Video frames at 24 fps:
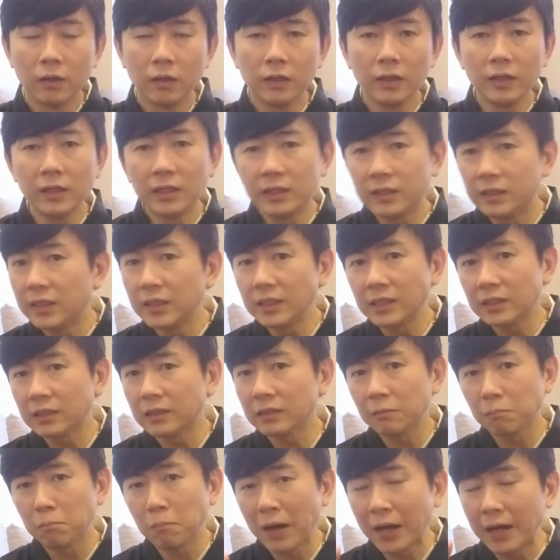This
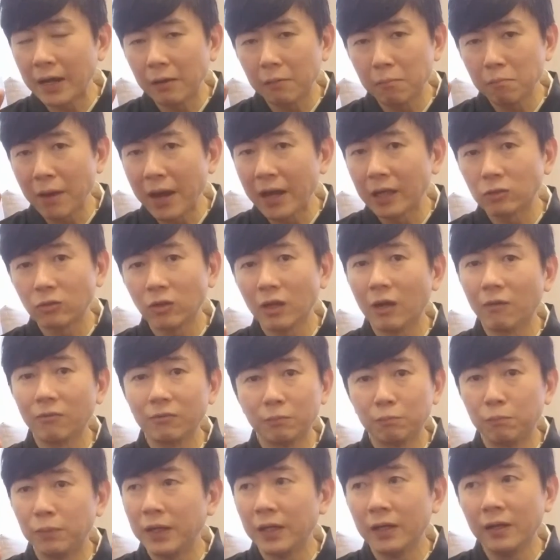might, might as well
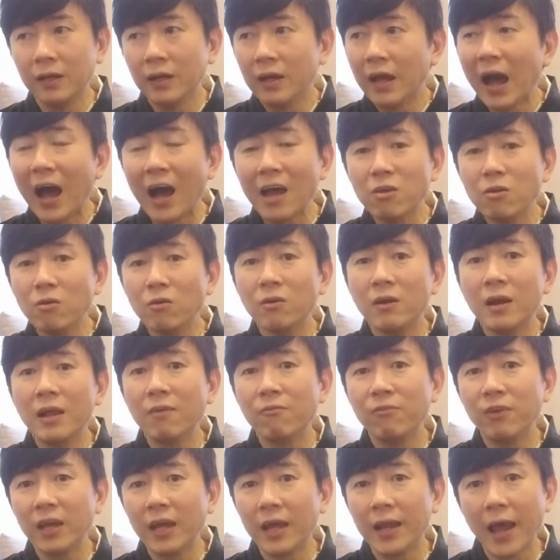have been, are you
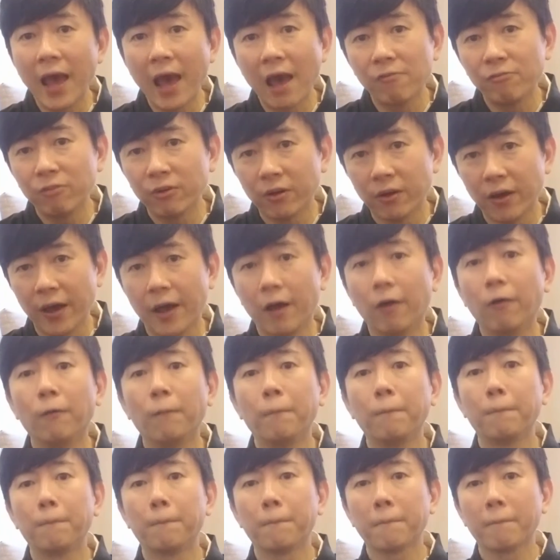living in heaven or hell?
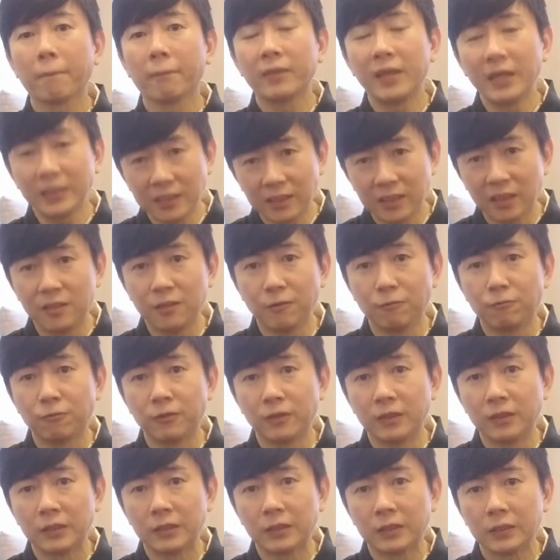That's the
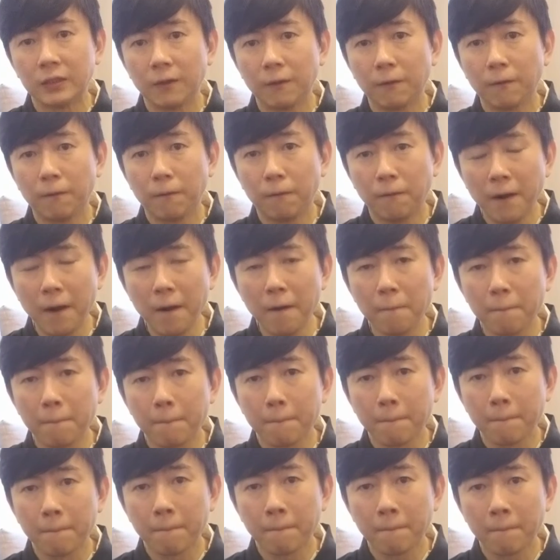difference, right?
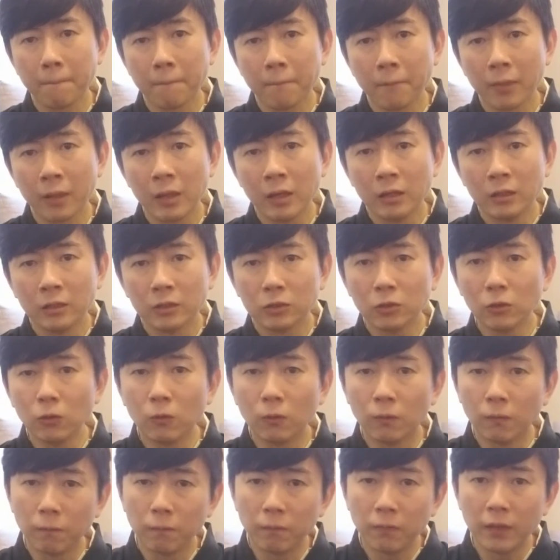
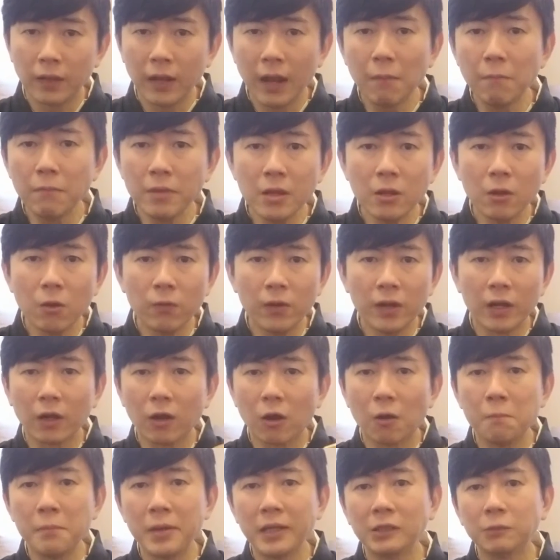So let me know in the
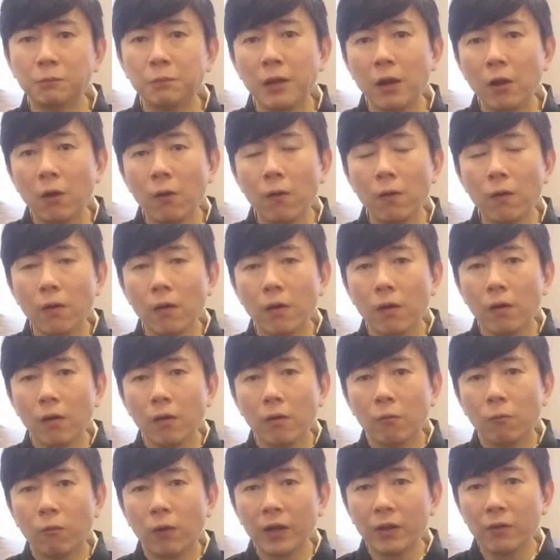comments below
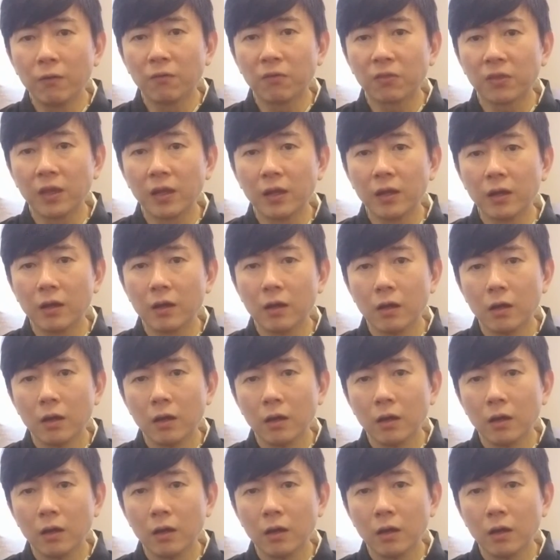what you think.